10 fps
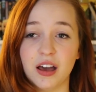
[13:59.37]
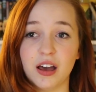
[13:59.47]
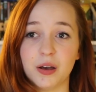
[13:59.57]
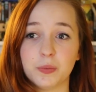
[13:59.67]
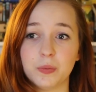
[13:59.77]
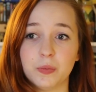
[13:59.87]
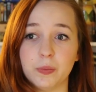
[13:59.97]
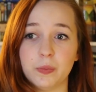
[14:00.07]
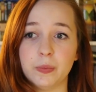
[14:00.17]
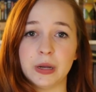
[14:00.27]

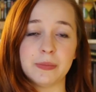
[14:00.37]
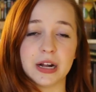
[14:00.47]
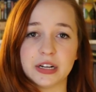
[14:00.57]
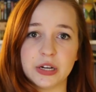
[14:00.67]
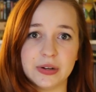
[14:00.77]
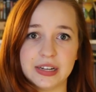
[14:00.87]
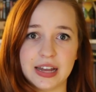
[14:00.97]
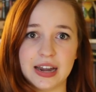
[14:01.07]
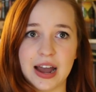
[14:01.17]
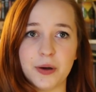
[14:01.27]
But I'm not gonna go into
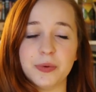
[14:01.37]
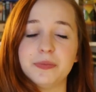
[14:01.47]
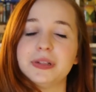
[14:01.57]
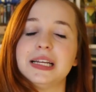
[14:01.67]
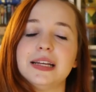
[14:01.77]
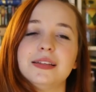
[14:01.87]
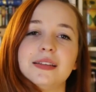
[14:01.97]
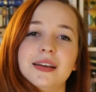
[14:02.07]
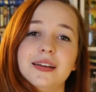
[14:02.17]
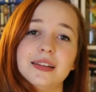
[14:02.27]
that now, but
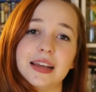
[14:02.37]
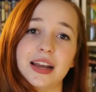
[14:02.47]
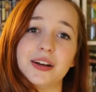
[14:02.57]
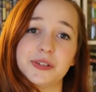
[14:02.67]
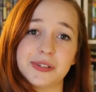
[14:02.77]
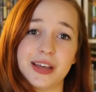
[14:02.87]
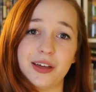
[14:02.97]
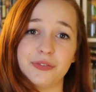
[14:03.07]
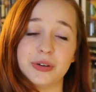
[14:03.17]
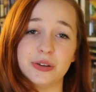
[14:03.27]
please, take care of
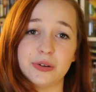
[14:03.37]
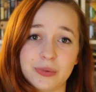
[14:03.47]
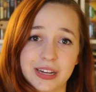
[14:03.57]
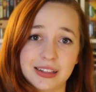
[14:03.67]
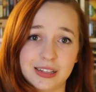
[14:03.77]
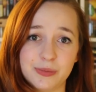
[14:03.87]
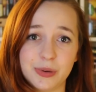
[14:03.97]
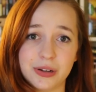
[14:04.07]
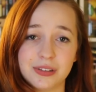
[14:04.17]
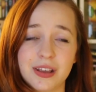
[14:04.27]
yourself when reading these
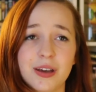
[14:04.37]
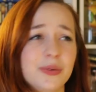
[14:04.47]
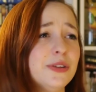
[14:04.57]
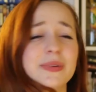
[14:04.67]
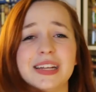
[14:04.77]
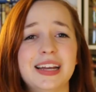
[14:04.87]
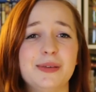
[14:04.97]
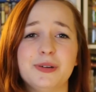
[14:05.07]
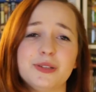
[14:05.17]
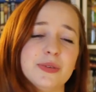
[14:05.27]
books. When you're reading any
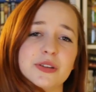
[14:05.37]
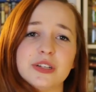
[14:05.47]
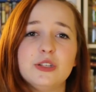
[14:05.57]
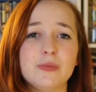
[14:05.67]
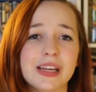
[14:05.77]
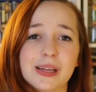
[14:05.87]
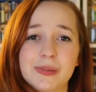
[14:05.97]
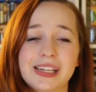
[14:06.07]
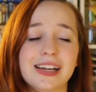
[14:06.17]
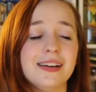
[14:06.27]
books, when you're consuming any
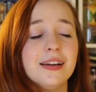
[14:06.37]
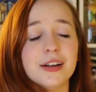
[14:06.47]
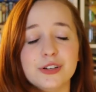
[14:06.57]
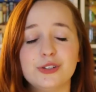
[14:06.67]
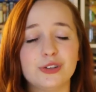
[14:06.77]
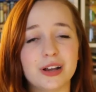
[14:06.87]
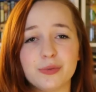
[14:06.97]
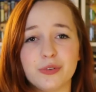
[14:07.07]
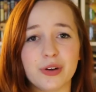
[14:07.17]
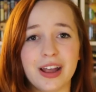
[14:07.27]
media, just check
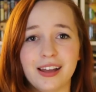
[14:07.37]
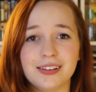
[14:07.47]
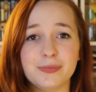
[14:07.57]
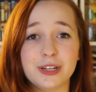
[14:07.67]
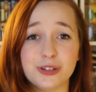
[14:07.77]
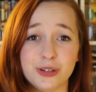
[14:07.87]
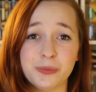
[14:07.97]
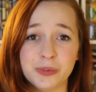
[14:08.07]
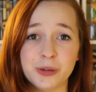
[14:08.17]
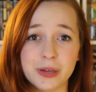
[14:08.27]
beforehand, make sure
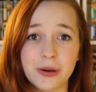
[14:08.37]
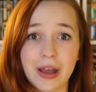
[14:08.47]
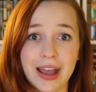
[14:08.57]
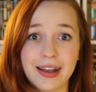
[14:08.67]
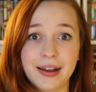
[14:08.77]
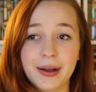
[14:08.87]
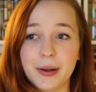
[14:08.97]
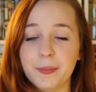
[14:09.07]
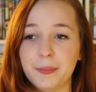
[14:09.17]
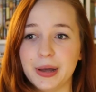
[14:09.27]
you'll be okay.
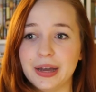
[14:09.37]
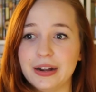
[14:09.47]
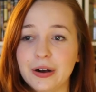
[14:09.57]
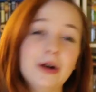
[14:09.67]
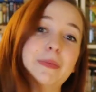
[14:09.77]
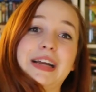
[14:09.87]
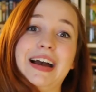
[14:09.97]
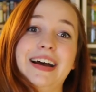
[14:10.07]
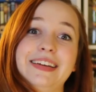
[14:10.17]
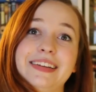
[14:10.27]
But, oh my
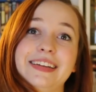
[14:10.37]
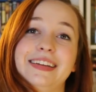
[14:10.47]
god.